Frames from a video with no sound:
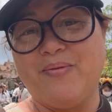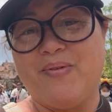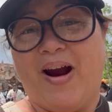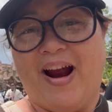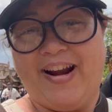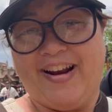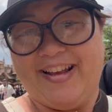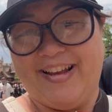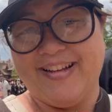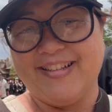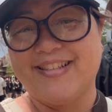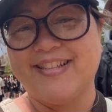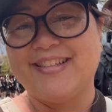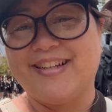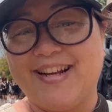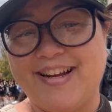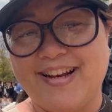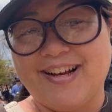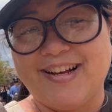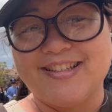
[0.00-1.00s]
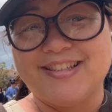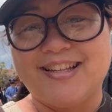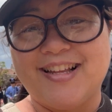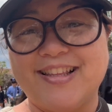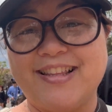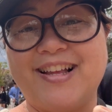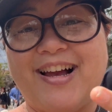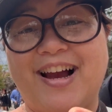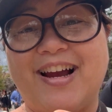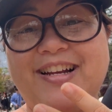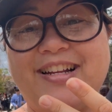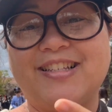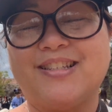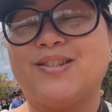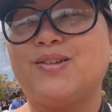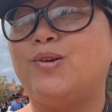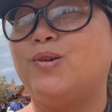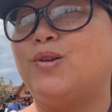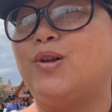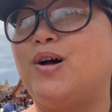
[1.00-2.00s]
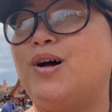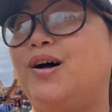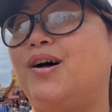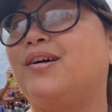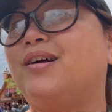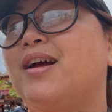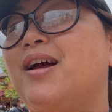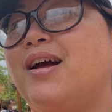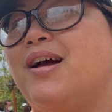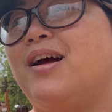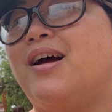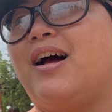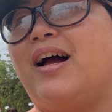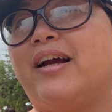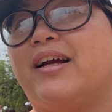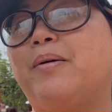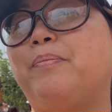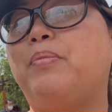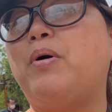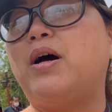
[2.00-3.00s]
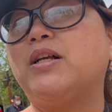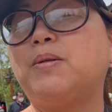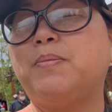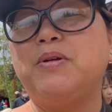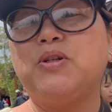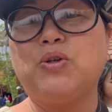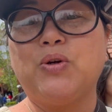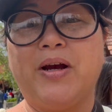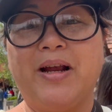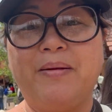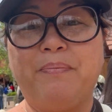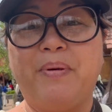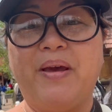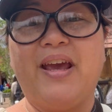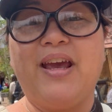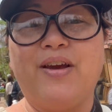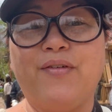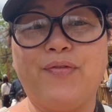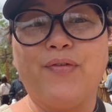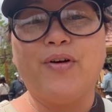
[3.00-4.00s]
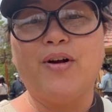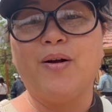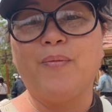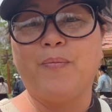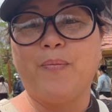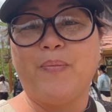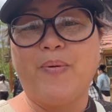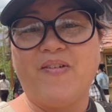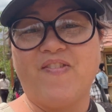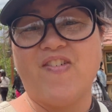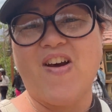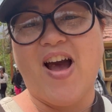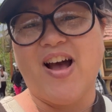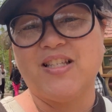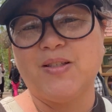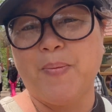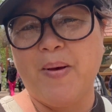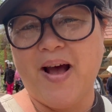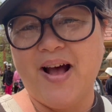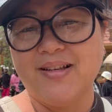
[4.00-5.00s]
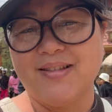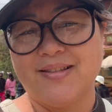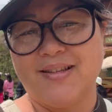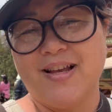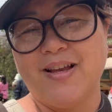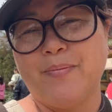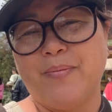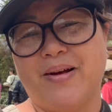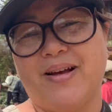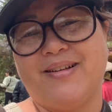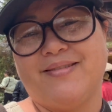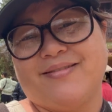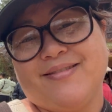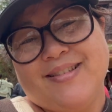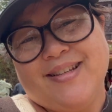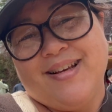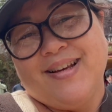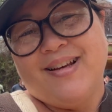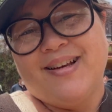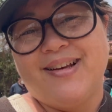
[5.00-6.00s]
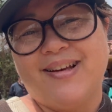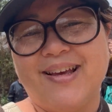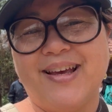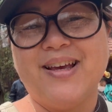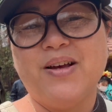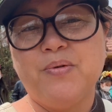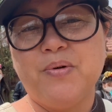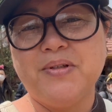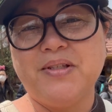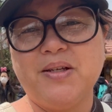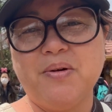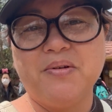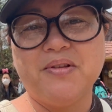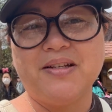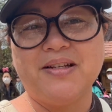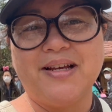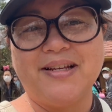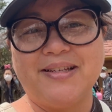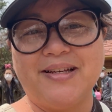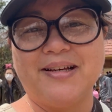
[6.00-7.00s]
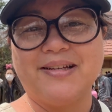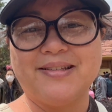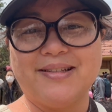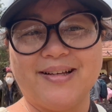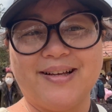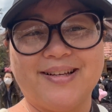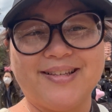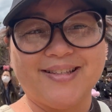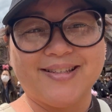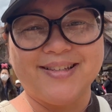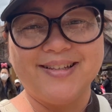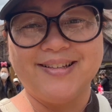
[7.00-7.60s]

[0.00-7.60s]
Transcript: riding it today because the line is so long. I could possibly try and pay for a fast pass thing, but eh, we'll see where the day takes us.